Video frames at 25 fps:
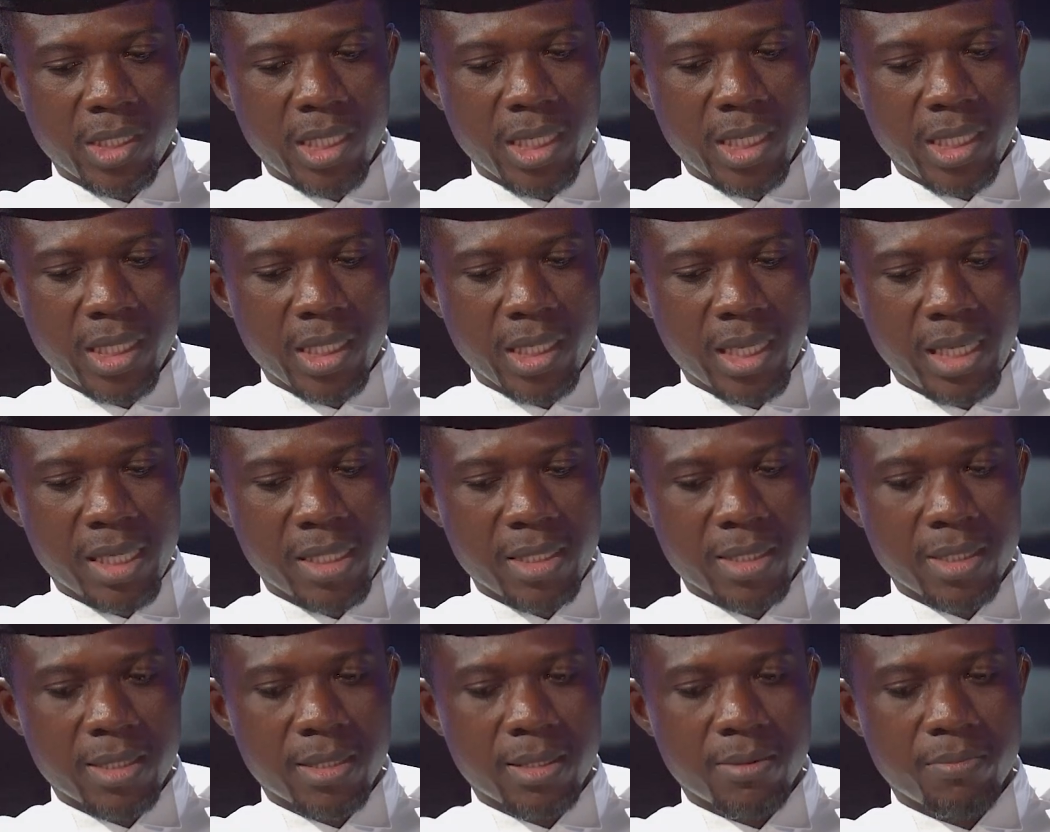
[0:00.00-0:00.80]
then
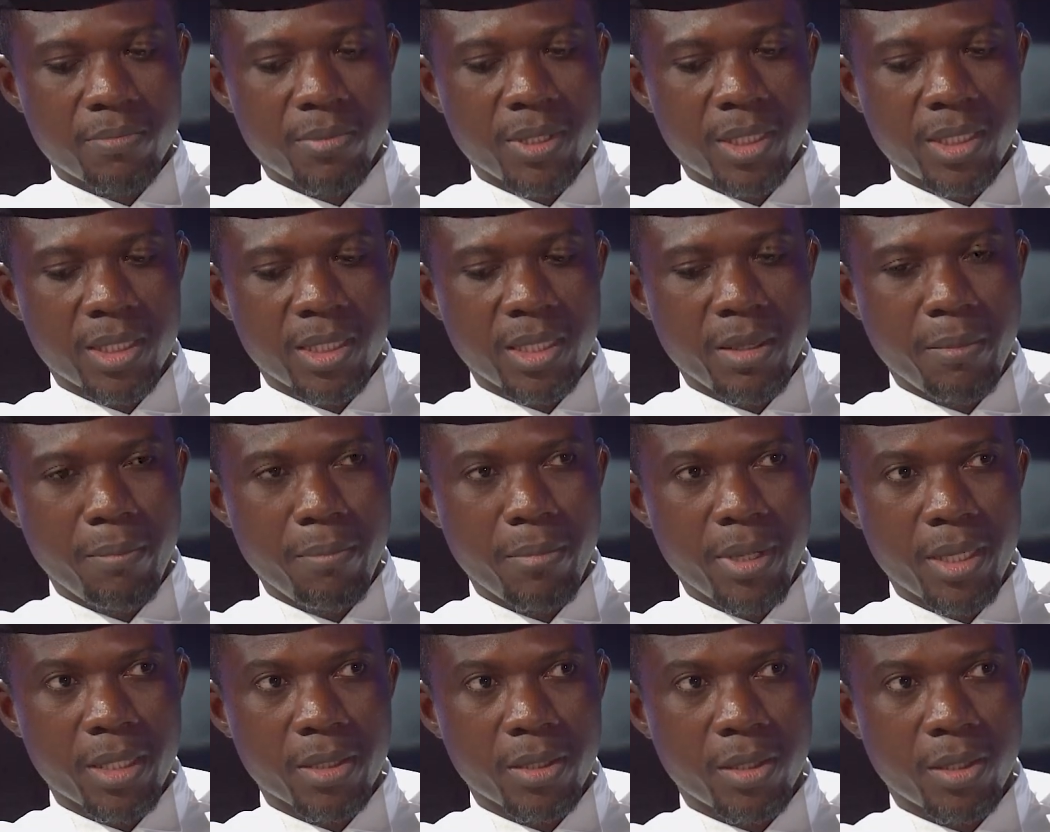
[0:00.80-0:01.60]
has been the
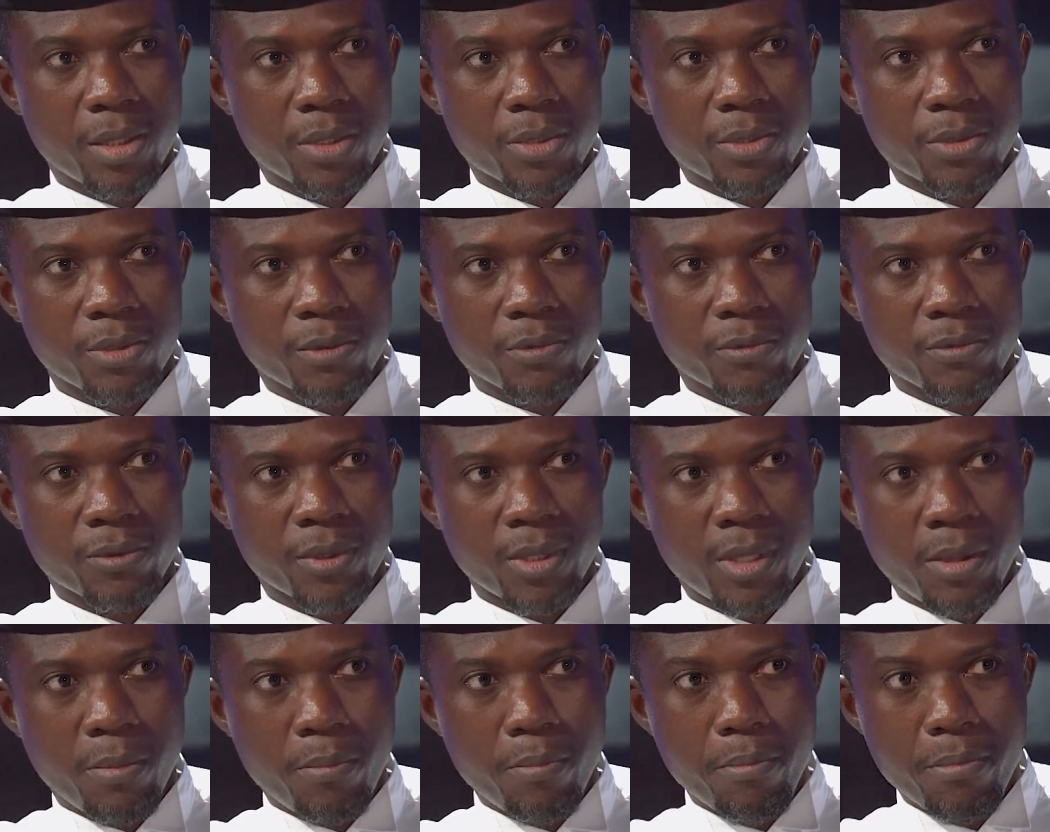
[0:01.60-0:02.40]
main cause of
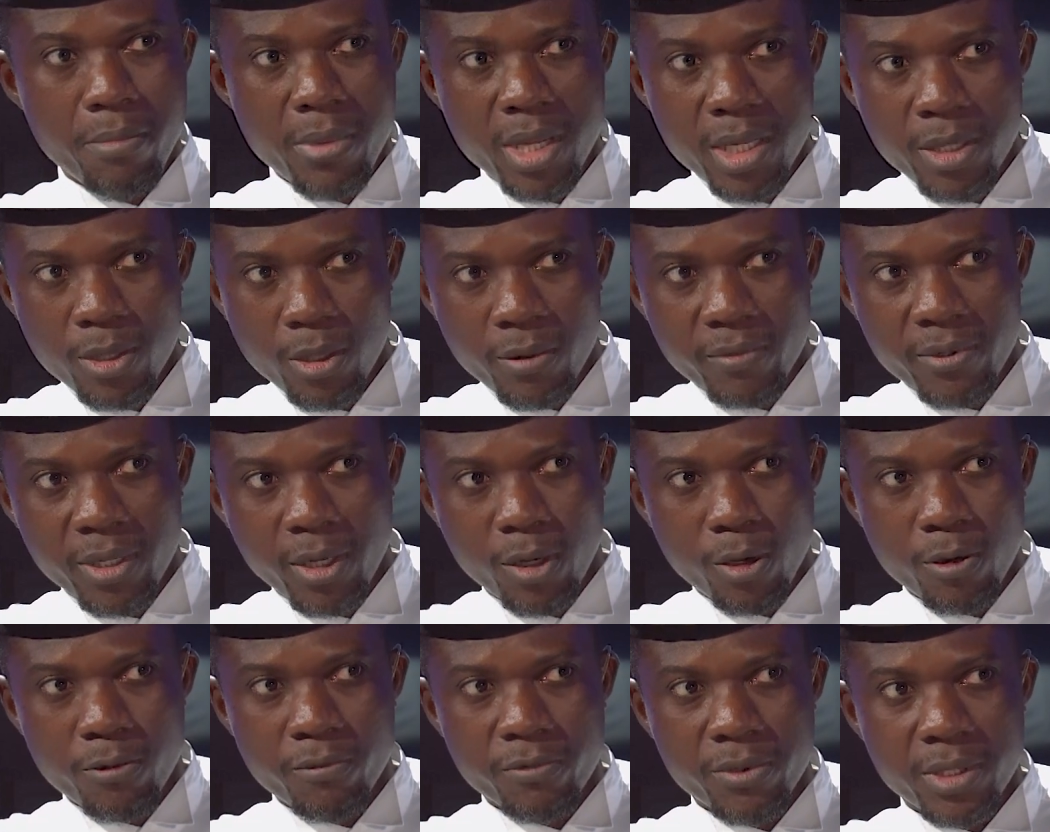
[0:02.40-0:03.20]
many of the
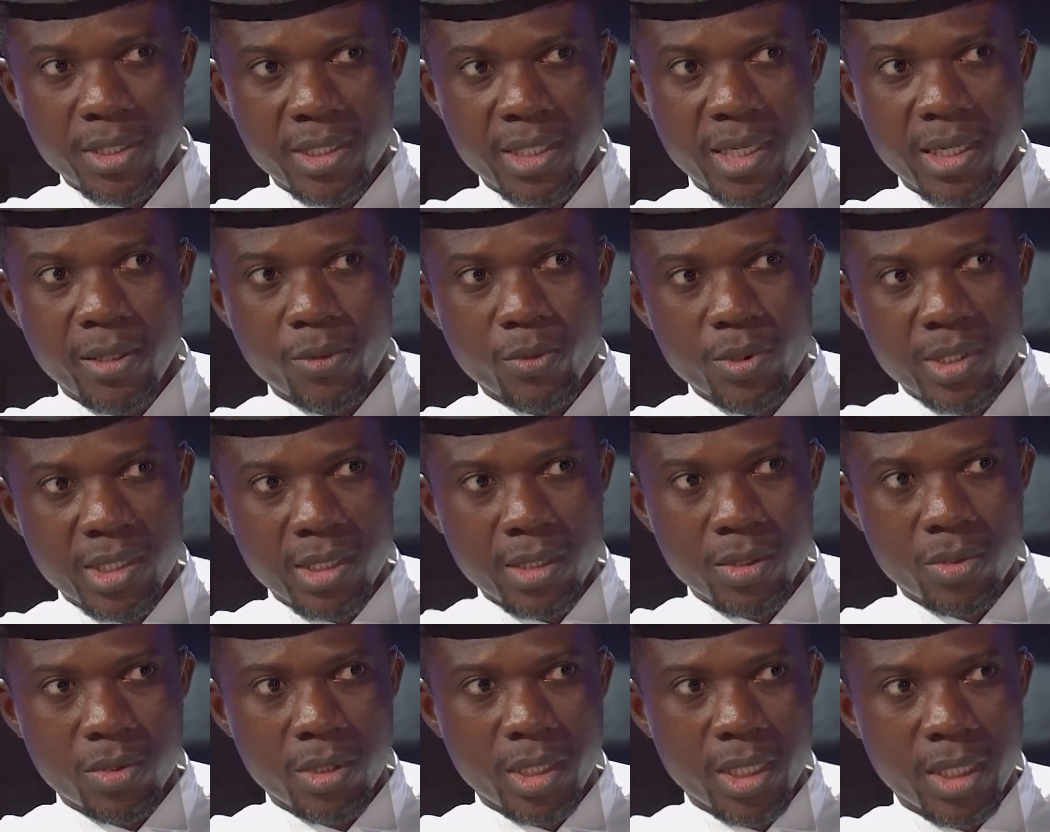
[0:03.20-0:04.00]
conflicts that we
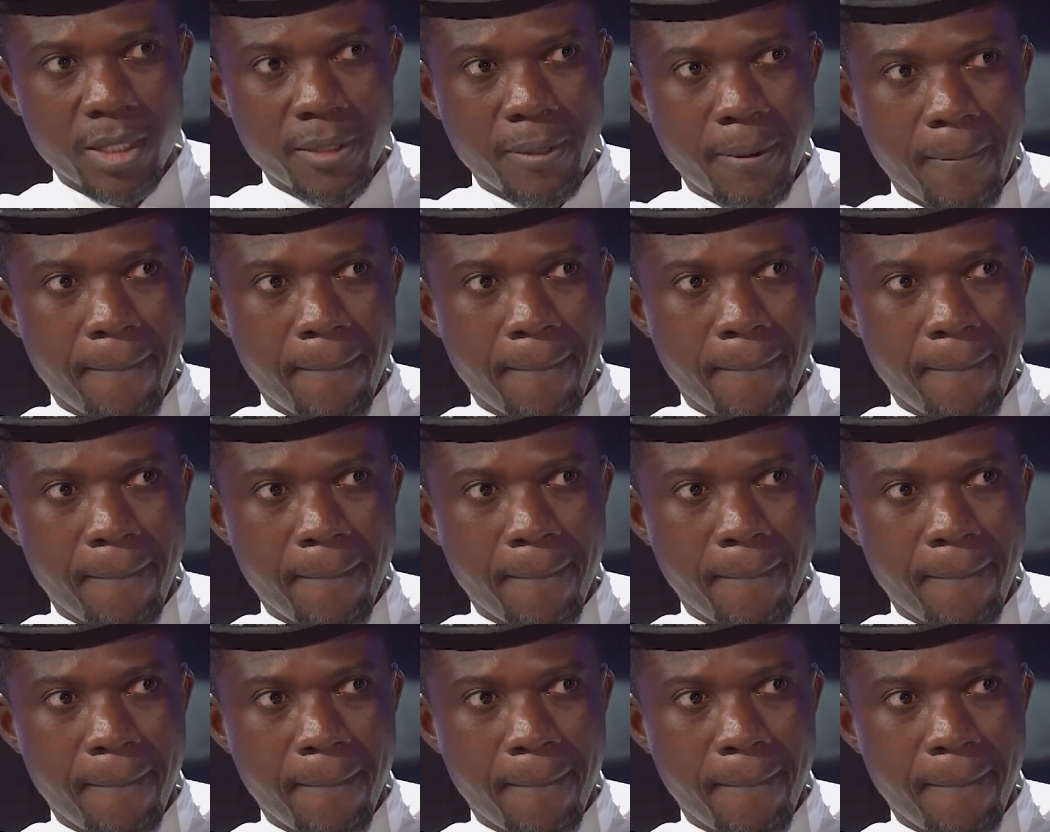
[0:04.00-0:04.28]
see today?